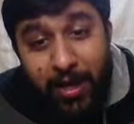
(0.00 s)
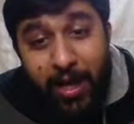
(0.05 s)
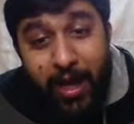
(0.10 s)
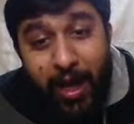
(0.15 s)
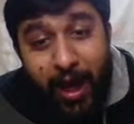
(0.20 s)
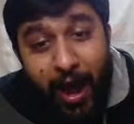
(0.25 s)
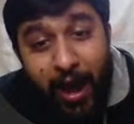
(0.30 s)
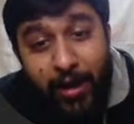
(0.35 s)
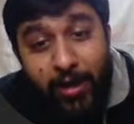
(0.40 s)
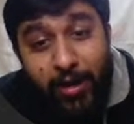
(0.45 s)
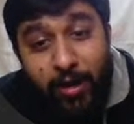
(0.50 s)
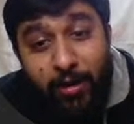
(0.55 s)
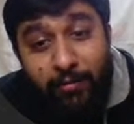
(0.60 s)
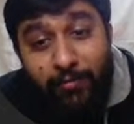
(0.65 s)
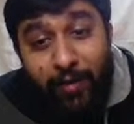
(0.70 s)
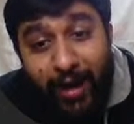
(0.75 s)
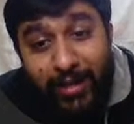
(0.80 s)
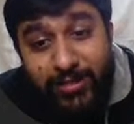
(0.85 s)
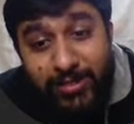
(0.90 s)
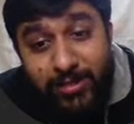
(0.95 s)
And
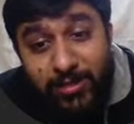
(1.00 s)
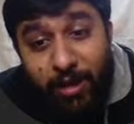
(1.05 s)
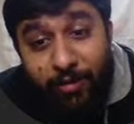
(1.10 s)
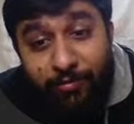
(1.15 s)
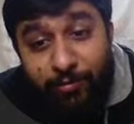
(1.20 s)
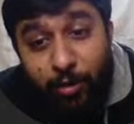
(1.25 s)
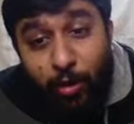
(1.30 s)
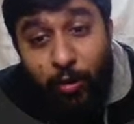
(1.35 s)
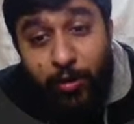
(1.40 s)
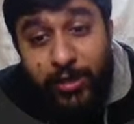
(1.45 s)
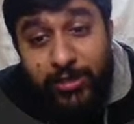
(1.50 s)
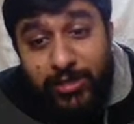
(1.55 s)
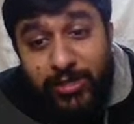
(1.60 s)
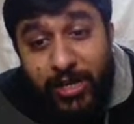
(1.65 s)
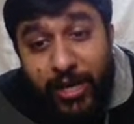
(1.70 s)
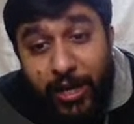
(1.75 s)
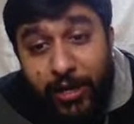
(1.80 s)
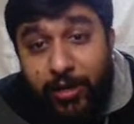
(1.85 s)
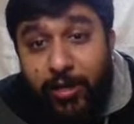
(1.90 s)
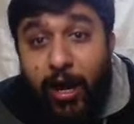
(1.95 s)
once the flow is
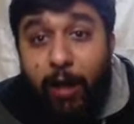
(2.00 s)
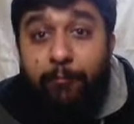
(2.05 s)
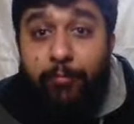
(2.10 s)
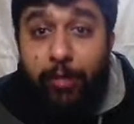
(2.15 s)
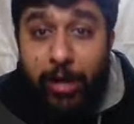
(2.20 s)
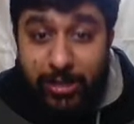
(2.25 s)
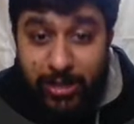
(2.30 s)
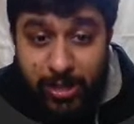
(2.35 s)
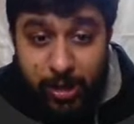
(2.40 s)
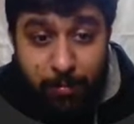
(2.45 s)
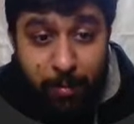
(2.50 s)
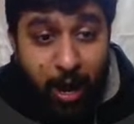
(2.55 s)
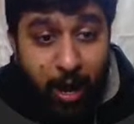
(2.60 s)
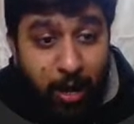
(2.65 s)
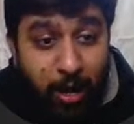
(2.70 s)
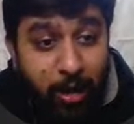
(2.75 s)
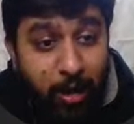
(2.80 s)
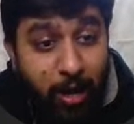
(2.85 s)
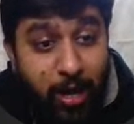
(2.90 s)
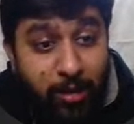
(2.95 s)

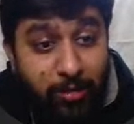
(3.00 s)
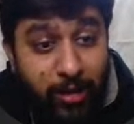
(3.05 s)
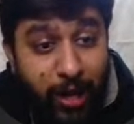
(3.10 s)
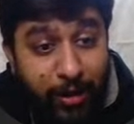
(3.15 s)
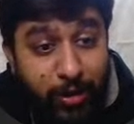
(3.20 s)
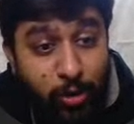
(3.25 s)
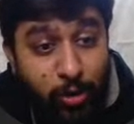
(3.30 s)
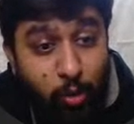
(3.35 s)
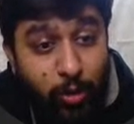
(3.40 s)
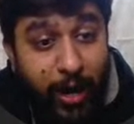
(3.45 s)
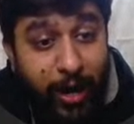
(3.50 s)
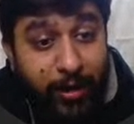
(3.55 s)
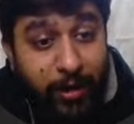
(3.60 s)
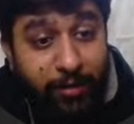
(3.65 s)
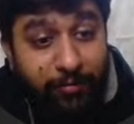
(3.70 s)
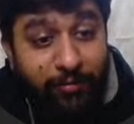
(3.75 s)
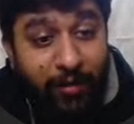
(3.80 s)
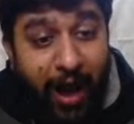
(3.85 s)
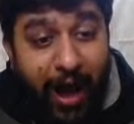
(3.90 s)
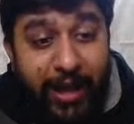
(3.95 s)
incompressible, then you can
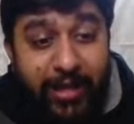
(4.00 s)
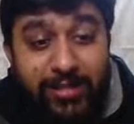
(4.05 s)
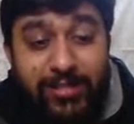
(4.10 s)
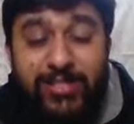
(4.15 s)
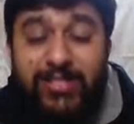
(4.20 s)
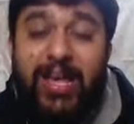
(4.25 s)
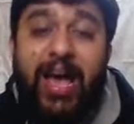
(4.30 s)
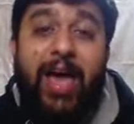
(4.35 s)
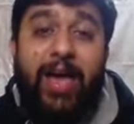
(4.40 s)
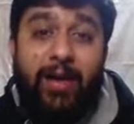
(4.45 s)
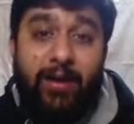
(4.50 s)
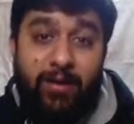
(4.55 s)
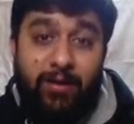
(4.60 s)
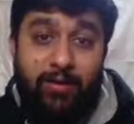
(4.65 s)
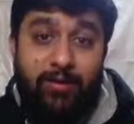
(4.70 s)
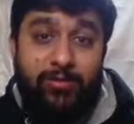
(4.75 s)
define psi.